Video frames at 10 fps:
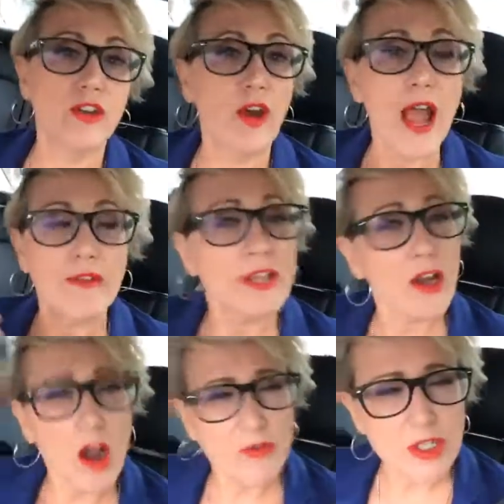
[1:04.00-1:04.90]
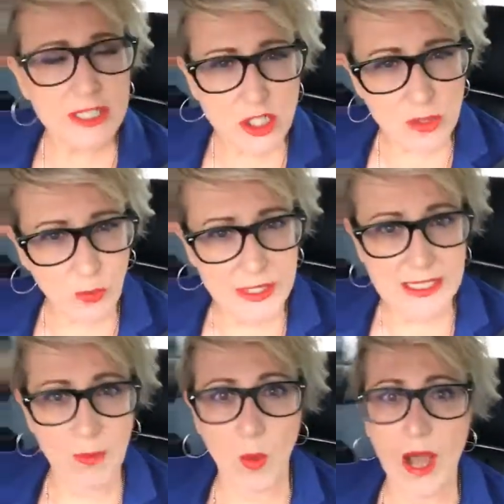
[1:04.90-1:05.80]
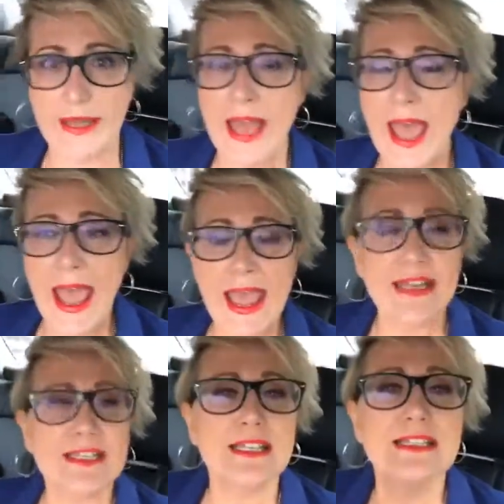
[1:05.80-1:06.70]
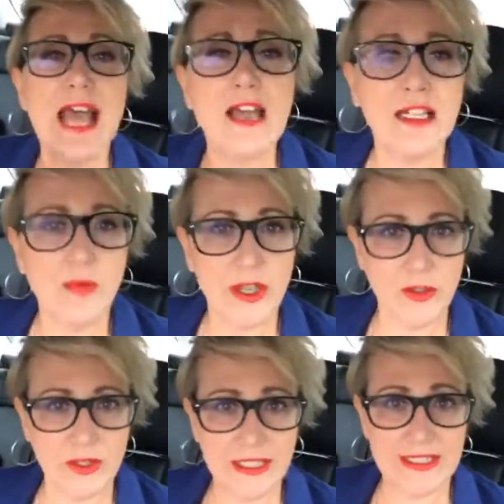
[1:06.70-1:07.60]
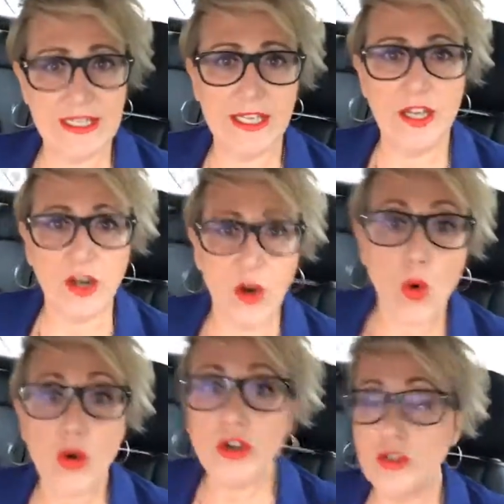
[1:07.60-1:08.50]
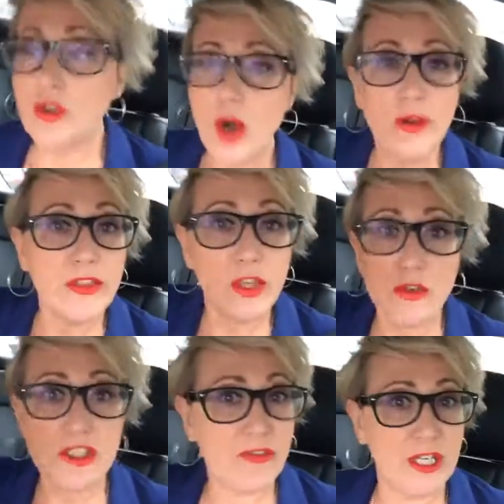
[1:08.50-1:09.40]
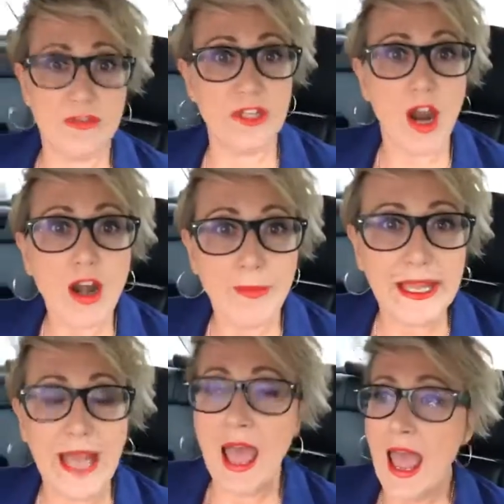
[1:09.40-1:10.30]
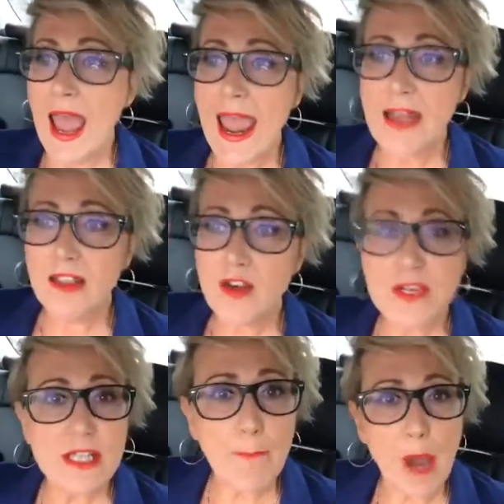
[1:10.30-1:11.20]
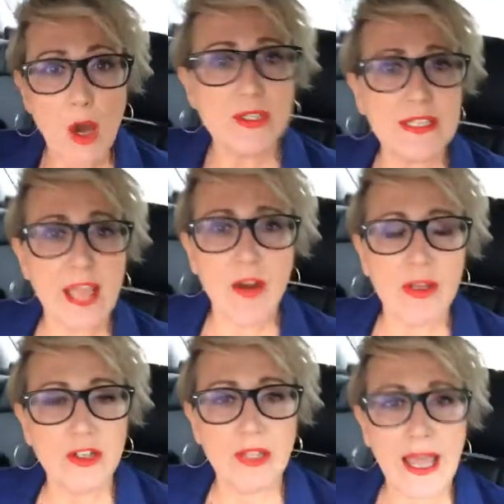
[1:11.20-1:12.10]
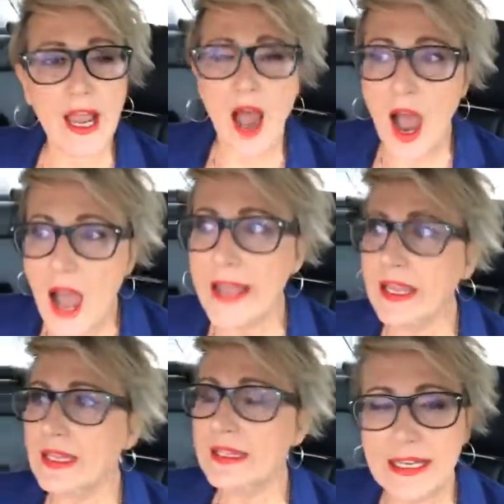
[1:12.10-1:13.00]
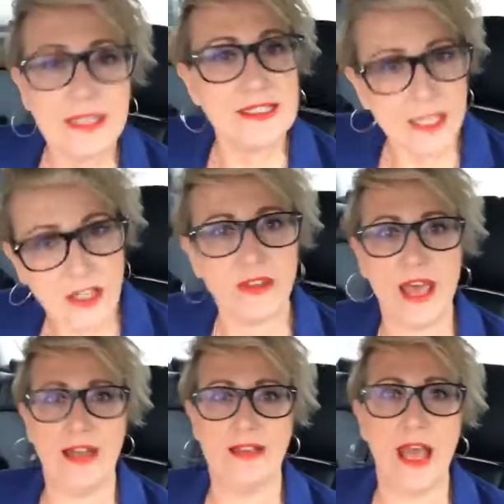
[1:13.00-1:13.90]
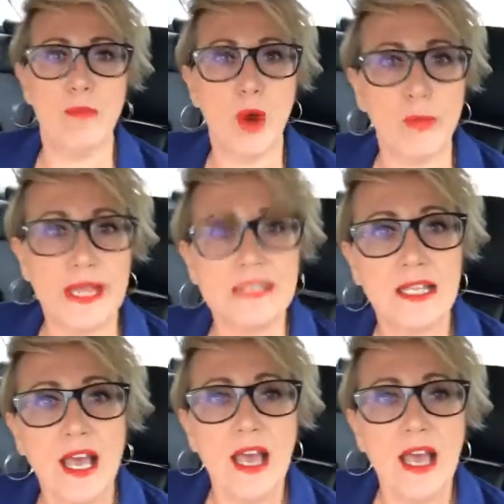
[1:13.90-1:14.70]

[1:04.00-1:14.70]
having that conversation with someone and it's exactly what you needed to hear. Or you go in the newsfeed of the Army and there is a post there and you're like, I needed to hear that in that moment.